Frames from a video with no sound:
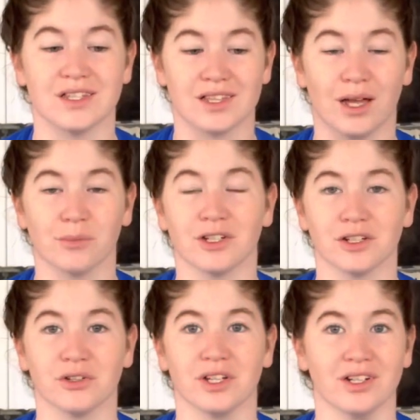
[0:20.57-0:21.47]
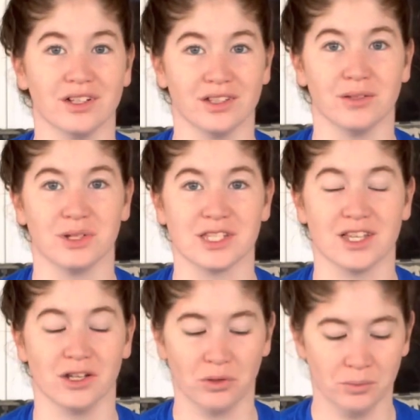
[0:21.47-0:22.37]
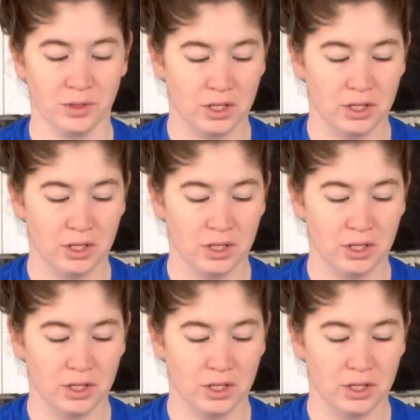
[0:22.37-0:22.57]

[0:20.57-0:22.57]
is I'm going to go ahead and clean my saddle.